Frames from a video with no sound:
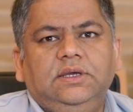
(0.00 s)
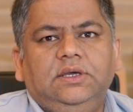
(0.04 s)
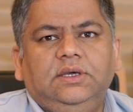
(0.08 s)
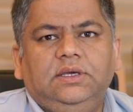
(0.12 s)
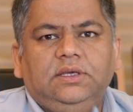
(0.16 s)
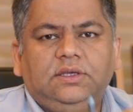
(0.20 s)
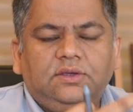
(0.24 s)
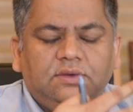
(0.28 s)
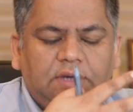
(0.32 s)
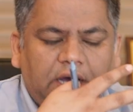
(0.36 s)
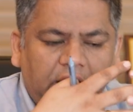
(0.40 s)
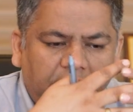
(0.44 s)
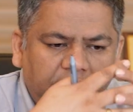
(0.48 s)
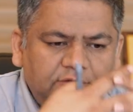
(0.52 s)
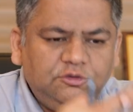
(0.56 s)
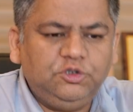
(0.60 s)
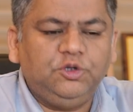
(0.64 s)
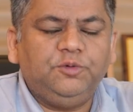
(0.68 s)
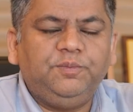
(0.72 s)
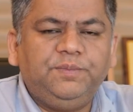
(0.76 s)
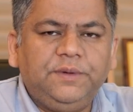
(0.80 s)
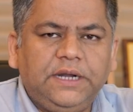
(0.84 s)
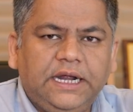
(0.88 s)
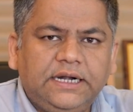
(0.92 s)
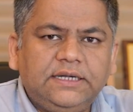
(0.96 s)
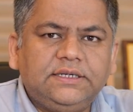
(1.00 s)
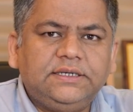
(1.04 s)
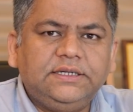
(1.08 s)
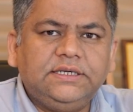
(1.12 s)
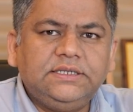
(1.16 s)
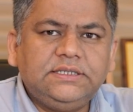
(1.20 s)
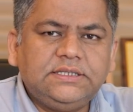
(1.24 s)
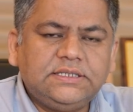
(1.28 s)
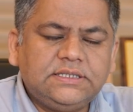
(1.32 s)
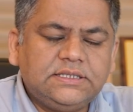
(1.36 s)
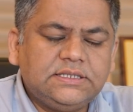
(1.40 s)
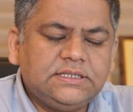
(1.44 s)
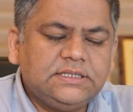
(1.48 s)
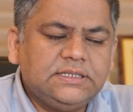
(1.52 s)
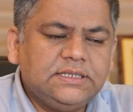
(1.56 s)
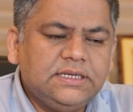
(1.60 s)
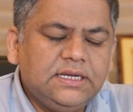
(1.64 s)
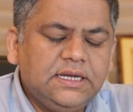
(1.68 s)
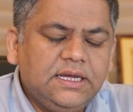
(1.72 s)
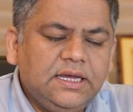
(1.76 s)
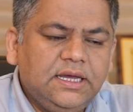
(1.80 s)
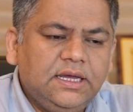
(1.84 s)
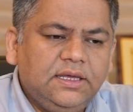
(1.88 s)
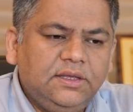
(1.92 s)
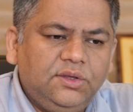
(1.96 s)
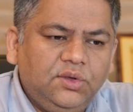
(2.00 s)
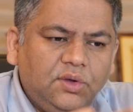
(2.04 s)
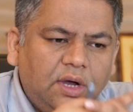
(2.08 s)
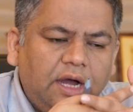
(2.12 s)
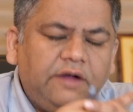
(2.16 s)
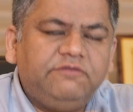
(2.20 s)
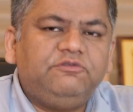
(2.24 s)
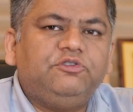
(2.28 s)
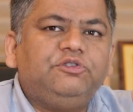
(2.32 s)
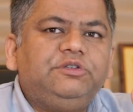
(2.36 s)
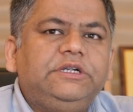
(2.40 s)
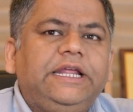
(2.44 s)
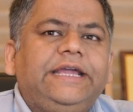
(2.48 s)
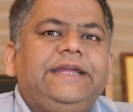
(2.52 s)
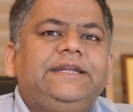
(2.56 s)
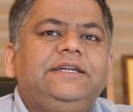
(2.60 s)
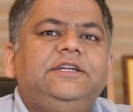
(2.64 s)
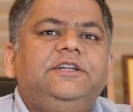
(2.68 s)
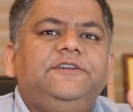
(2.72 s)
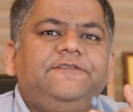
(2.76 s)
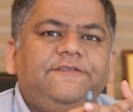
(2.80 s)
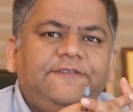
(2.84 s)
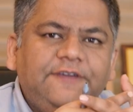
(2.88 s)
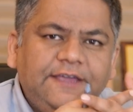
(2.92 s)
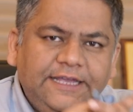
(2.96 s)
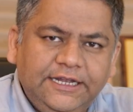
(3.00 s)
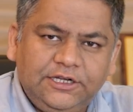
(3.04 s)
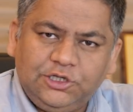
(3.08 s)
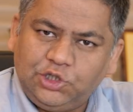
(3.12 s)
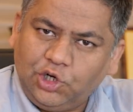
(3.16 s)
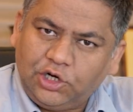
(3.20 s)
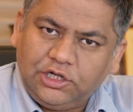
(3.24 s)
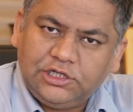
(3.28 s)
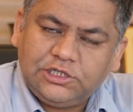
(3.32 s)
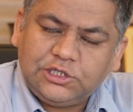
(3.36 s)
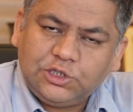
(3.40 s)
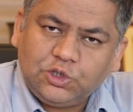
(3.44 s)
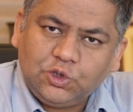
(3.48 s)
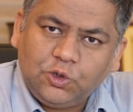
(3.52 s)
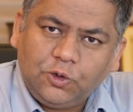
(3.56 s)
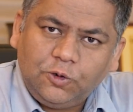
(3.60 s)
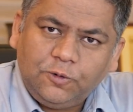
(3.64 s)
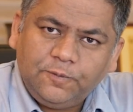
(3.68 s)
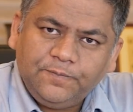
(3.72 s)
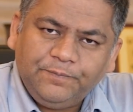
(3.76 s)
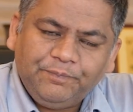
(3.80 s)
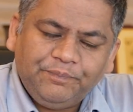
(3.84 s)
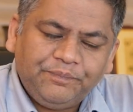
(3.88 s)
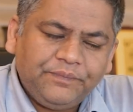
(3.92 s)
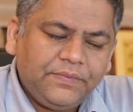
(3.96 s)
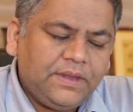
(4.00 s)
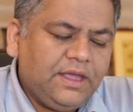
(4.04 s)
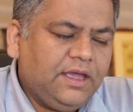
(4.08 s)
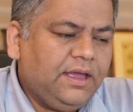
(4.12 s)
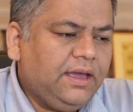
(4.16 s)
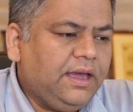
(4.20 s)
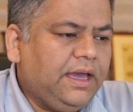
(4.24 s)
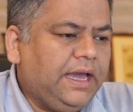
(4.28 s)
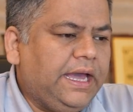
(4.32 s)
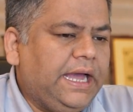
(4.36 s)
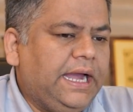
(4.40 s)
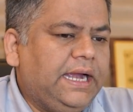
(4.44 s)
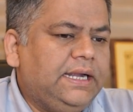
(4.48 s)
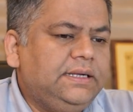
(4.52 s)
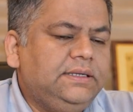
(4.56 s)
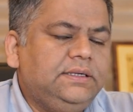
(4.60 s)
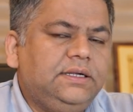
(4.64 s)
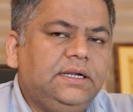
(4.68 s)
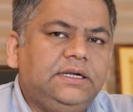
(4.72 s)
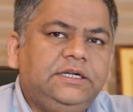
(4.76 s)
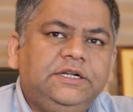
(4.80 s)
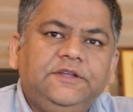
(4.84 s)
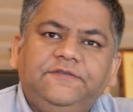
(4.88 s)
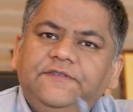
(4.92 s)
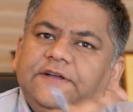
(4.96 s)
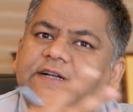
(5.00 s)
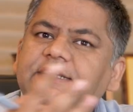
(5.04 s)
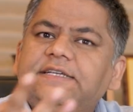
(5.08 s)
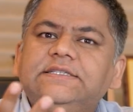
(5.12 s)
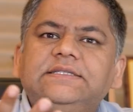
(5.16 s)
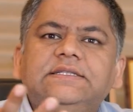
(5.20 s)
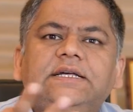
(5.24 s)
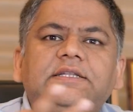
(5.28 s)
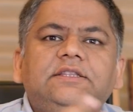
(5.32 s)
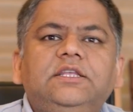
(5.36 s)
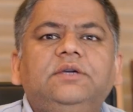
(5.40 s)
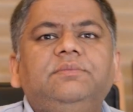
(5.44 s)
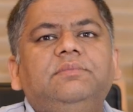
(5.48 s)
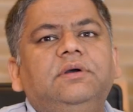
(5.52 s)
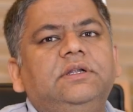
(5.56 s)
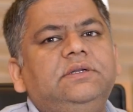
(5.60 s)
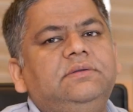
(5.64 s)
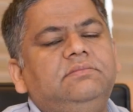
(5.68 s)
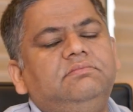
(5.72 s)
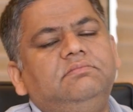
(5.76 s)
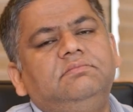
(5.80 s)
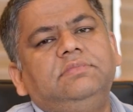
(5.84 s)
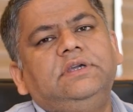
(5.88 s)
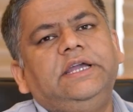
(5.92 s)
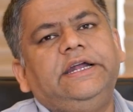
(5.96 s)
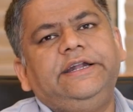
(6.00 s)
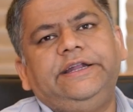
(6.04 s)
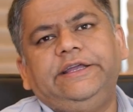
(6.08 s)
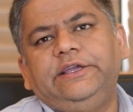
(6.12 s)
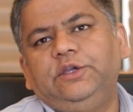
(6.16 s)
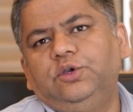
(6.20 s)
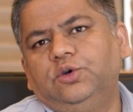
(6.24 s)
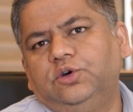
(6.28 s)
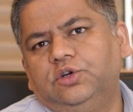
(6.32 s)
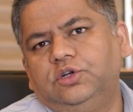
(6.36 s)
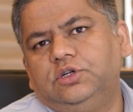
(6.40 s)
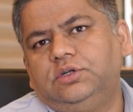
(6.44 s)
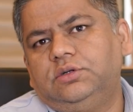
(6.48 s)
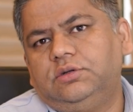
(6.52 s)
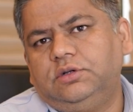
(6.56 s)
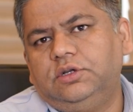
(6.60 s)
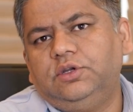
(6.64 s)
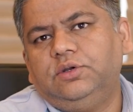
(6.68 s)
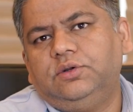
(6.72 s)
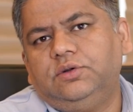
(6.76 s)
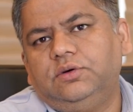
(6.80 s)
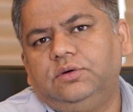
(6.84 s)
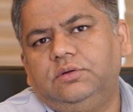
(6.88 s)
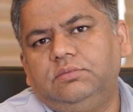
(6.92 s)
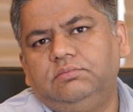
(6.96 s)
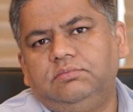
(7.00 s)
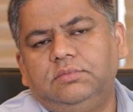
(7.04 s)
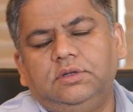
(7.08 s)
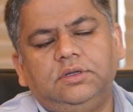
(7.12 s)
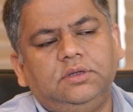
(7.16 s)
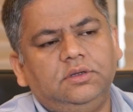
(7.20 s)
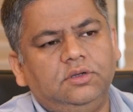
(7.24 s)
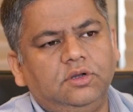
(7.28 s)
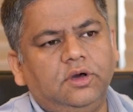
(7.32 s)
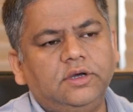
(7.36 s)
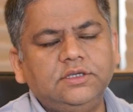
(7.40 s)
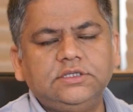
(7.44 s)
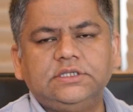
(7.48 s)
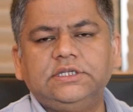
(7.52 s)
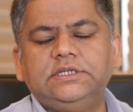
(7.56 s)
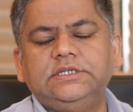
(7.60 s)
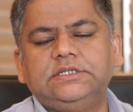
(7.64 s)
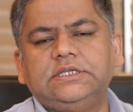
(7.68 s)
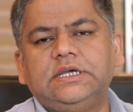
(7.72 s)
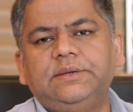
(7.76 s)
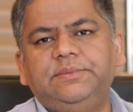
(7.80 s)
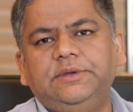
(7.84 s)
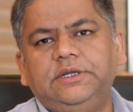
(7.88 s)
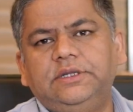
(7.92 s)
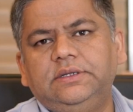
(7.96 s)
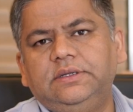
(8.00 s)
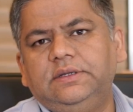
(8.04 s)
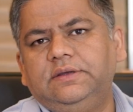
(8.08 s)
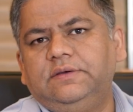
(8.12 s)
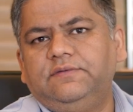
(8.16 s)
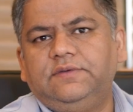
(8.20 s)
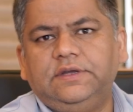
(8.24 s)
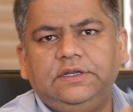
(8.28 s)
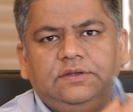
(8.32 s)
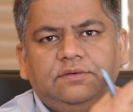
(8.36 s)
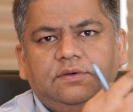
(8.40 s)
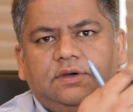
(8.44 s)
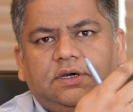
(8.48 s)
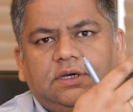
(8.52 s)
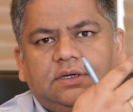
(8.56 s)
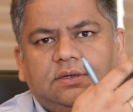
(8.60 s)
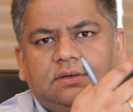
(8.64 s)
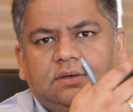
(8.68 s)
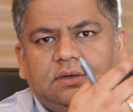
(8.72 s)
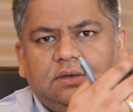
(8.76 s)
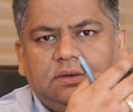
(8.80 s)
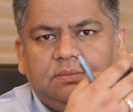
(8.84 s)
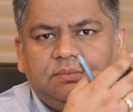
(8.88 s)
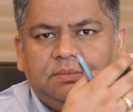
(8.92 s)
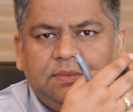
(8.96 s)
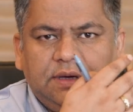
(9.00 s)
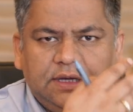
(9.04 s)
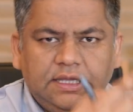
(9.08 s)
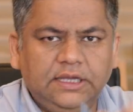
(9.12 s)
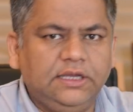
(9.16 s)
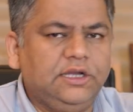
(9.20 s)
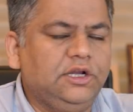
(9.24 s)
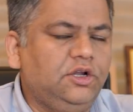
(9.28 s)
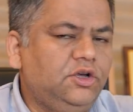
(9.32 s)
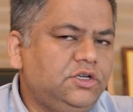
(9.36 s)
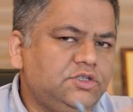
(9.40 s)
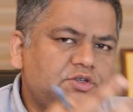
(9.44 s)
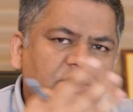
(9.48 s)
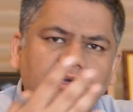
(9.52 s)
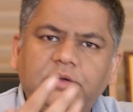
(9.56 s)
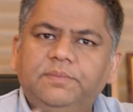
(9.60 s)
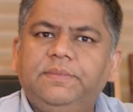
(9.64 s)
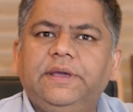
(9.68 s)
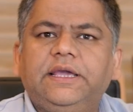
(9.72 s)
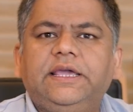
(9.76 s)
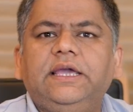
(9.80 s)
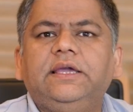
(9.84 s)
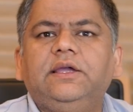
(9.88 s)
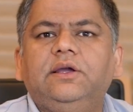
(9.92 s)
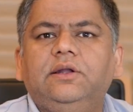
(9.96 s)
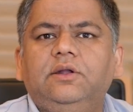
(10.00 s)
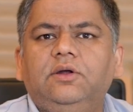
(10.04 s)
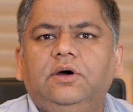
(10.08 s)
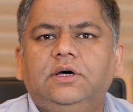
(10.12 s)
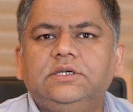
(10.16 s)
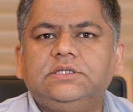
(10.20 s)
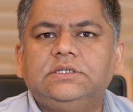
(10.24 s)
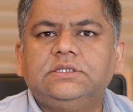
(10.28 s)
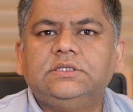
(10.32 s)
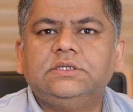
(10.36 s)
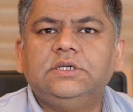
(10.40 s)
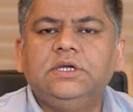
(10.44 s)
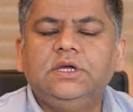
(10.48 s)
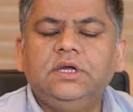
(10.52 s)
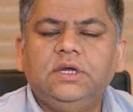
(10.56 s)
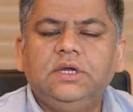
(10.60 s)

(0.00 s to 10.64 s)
You have to practice. You have to take defeat also. And defeat is nothing but getting your, losses. I mean, when you are making a loss, you are making a loss.